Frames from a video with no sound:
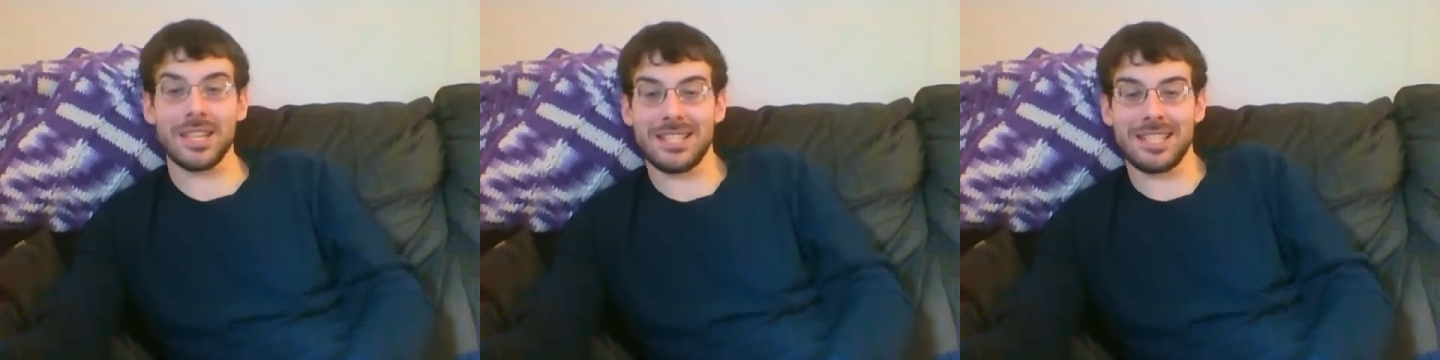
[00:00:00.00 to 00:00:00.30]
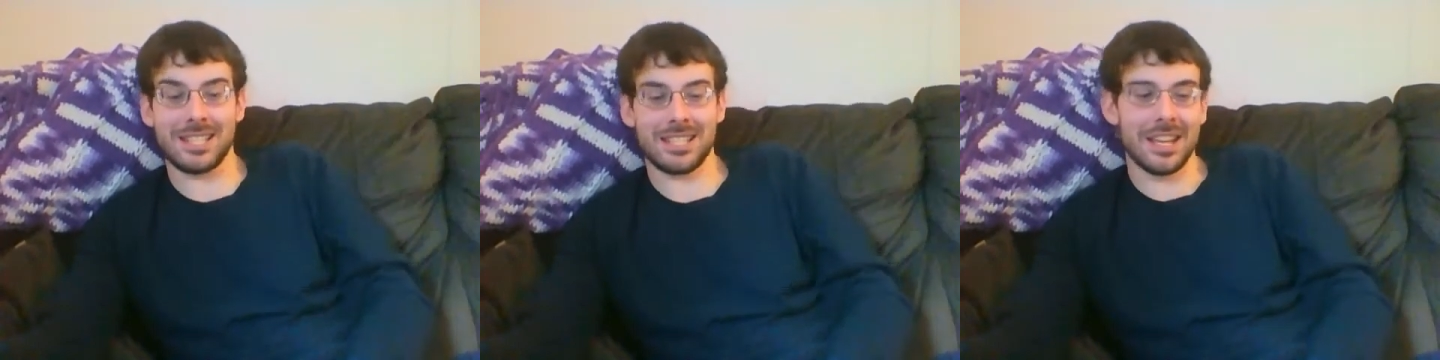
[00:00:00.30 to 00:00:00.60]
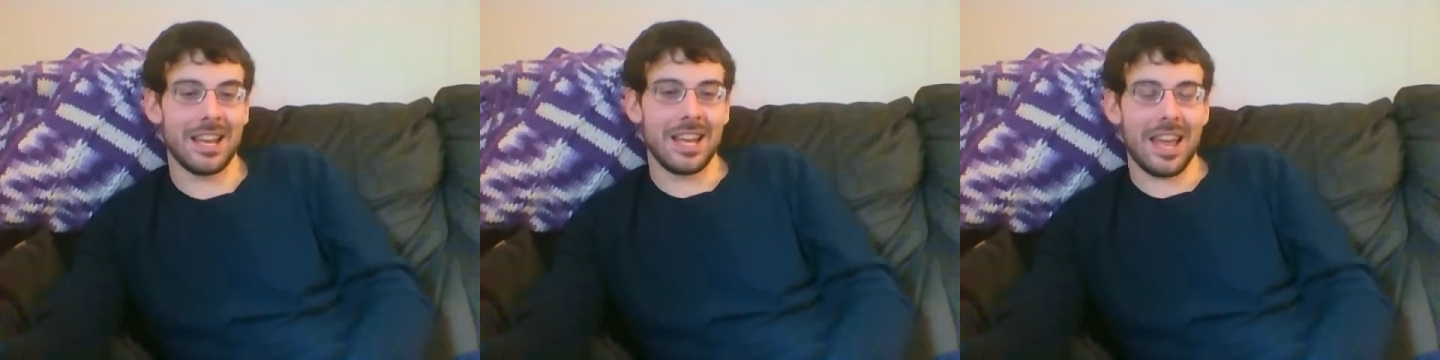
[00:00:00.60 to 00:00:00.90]
least.
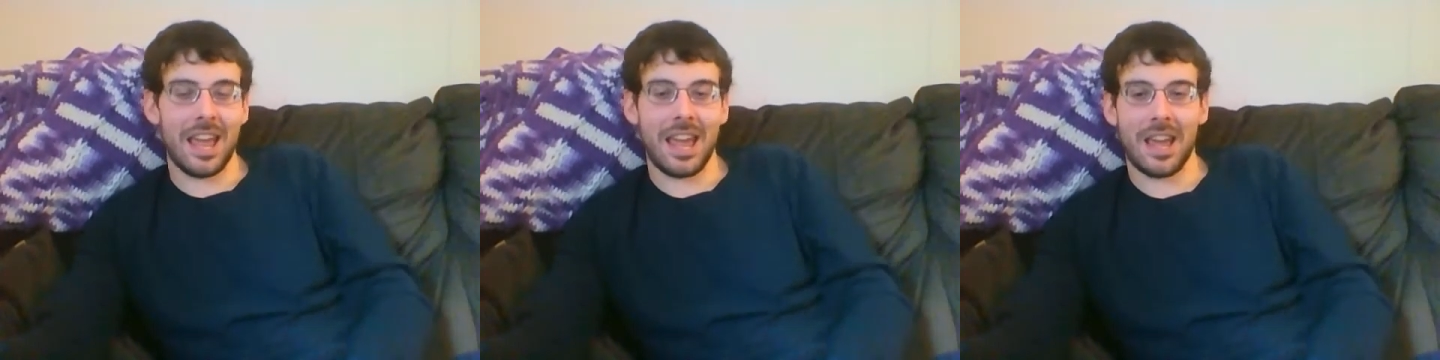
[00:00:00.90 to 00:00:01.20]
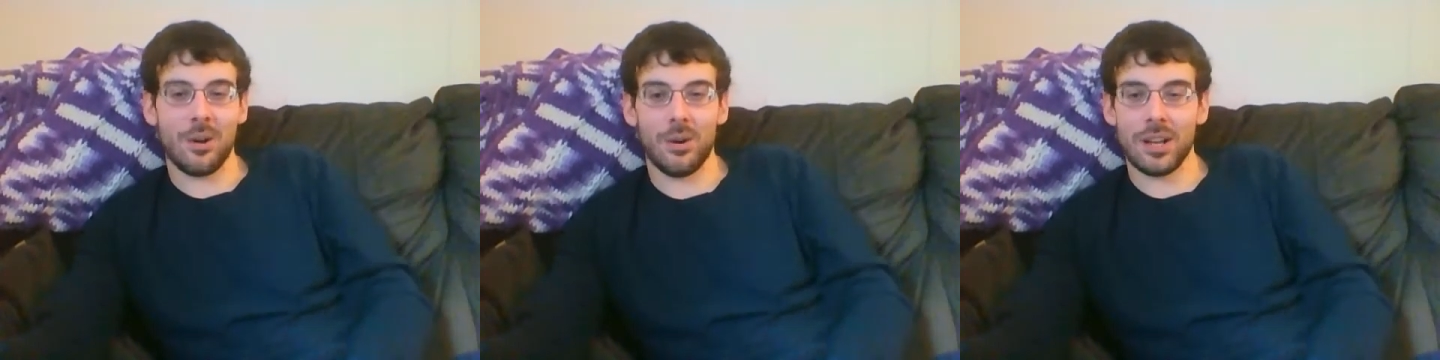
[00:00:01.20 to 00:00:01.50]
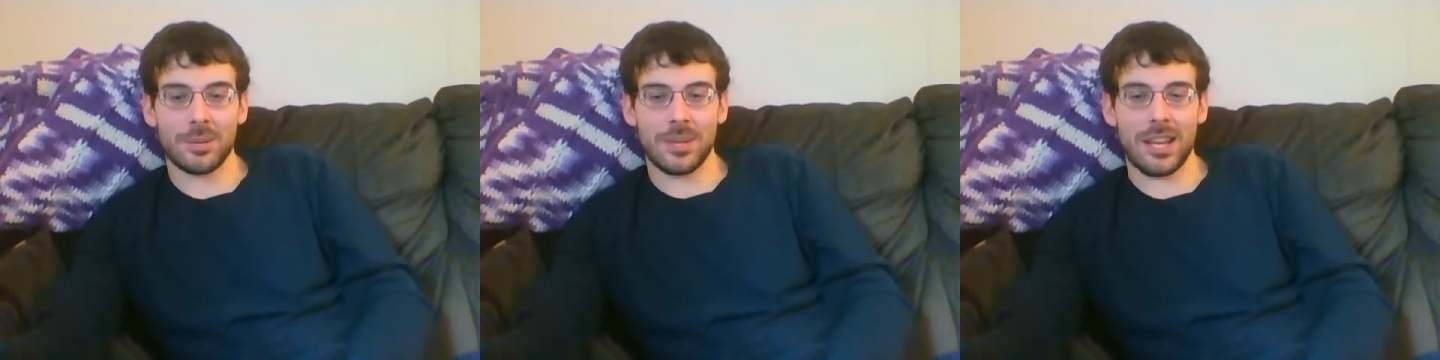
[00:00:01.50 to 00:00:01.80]
Uh, who
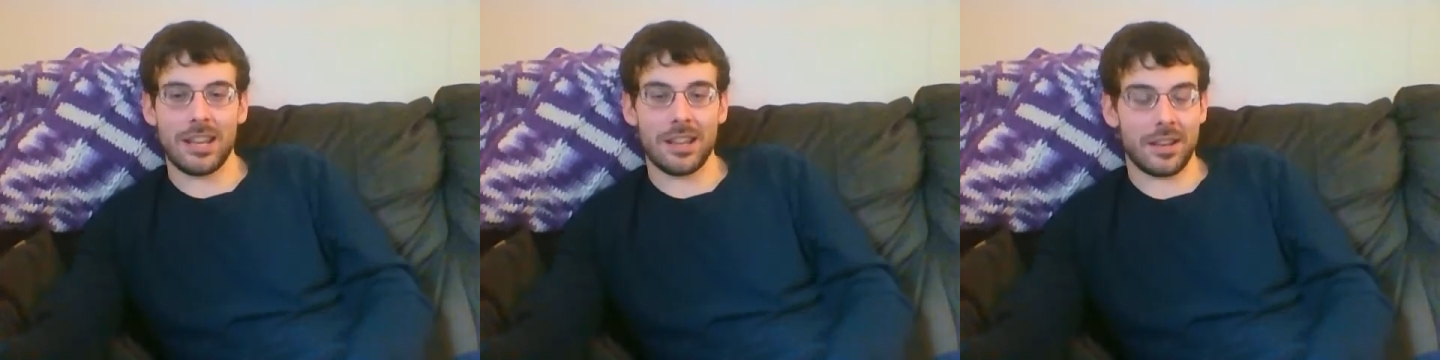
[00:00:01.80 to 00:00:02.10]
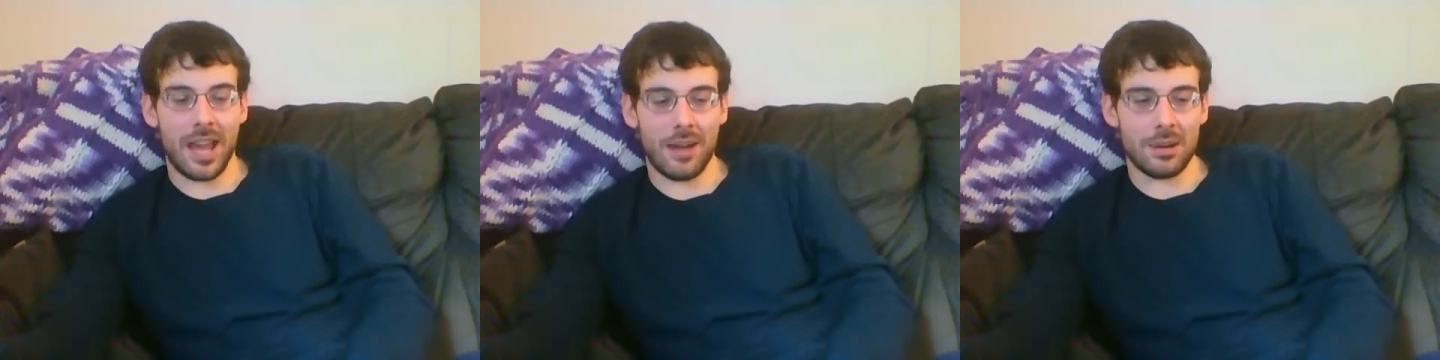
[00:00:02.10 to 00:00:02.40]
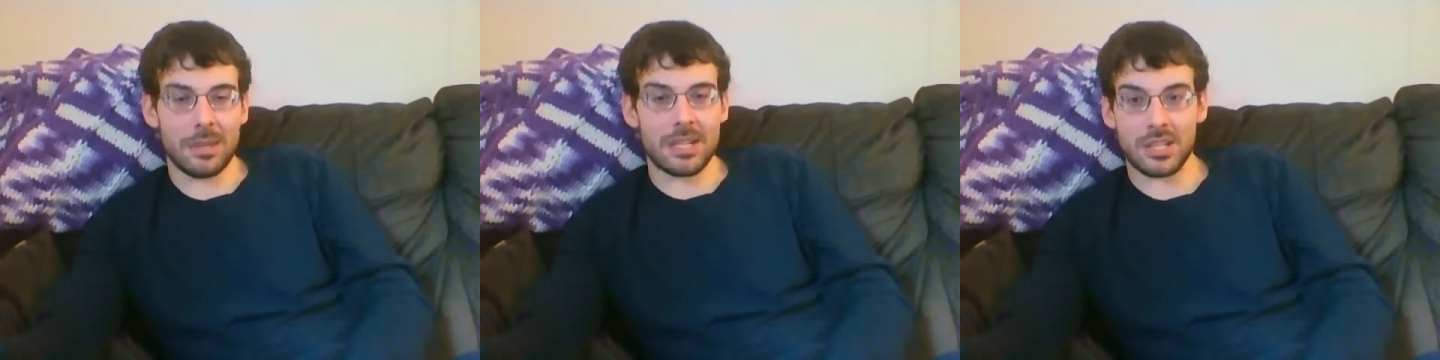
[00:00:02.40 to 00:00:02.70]
else we getting in there?
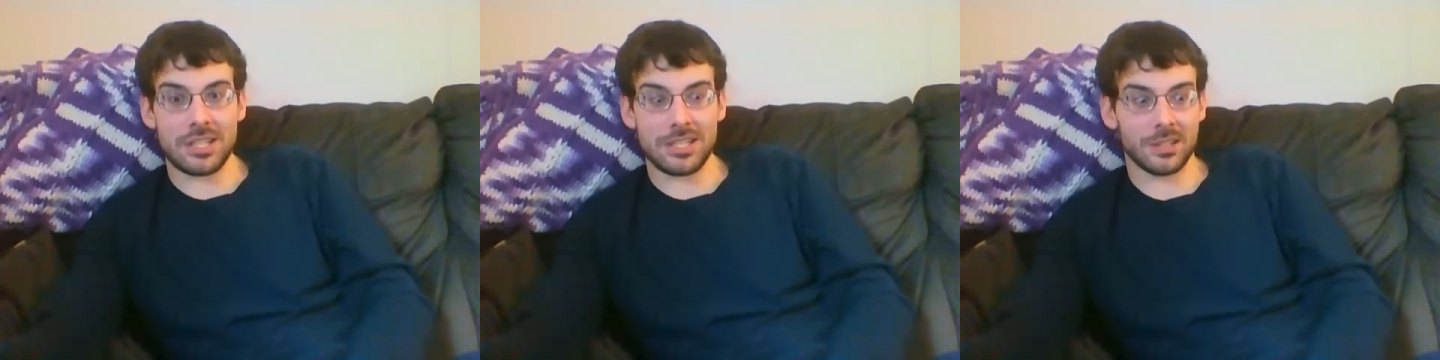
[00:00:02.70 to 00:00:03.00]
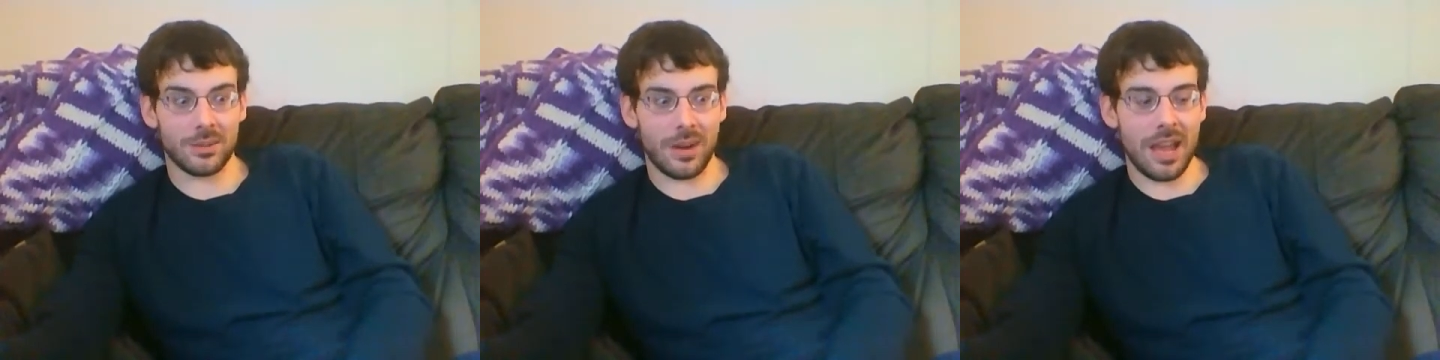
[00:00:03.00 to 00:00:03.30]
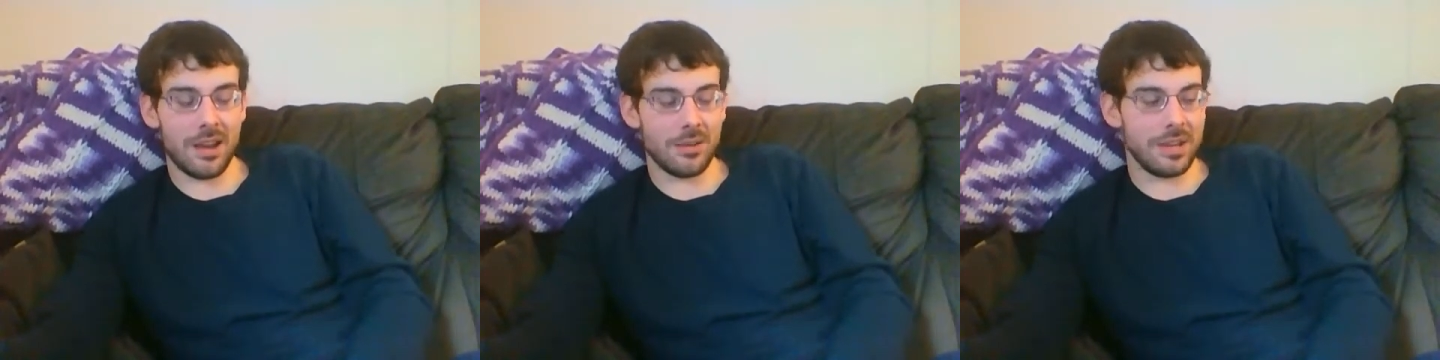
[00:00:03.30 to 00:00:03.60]
Catwoman? Is she still
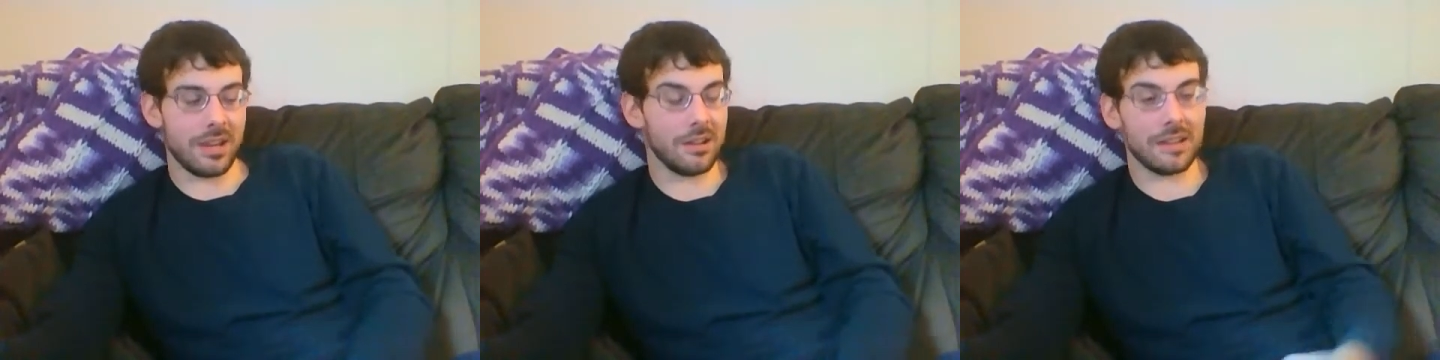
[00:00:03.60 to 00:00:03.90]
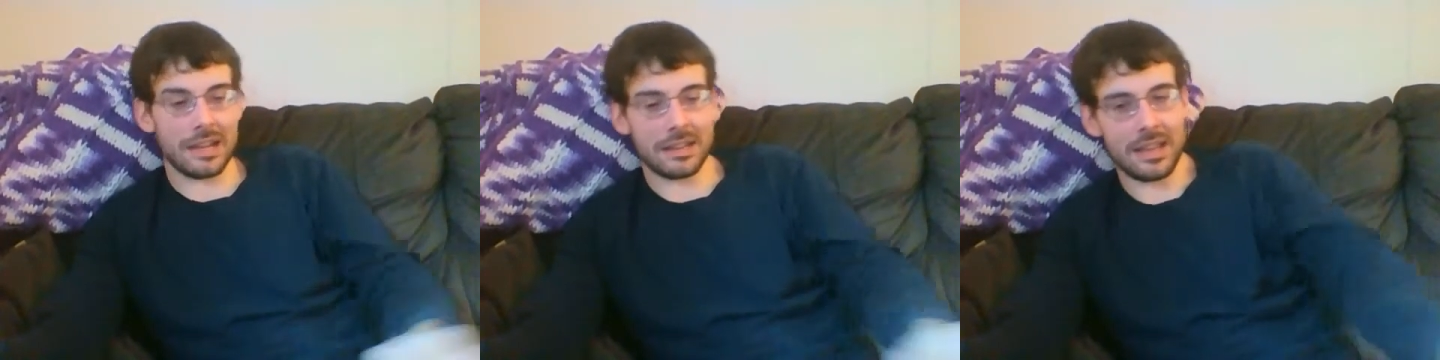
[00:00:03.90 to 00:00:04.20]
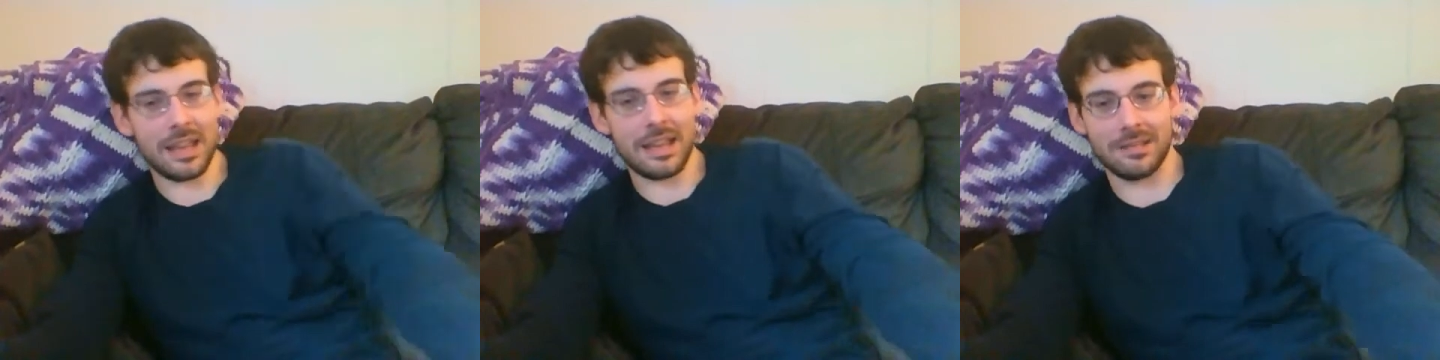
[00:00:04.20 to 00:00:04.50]
around? Well, all right.
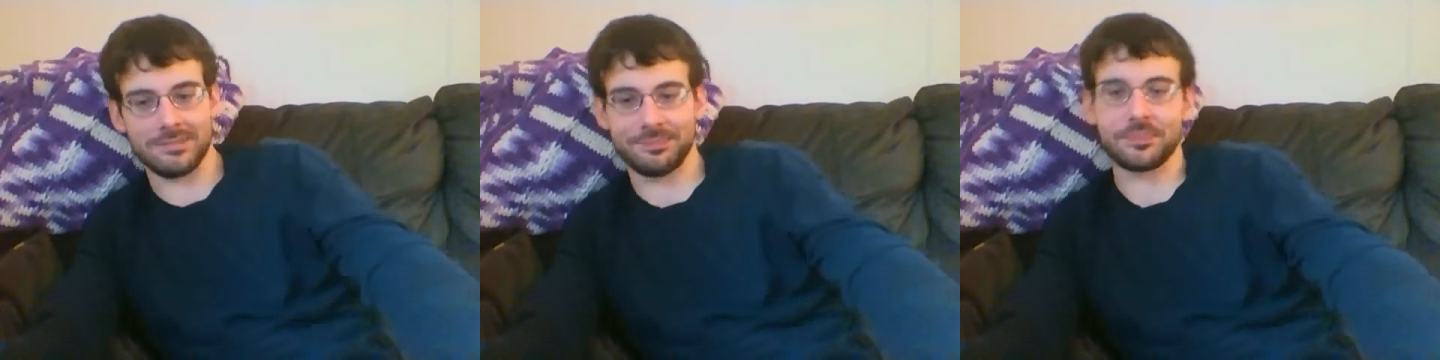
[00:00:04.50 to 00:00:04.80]
Uh,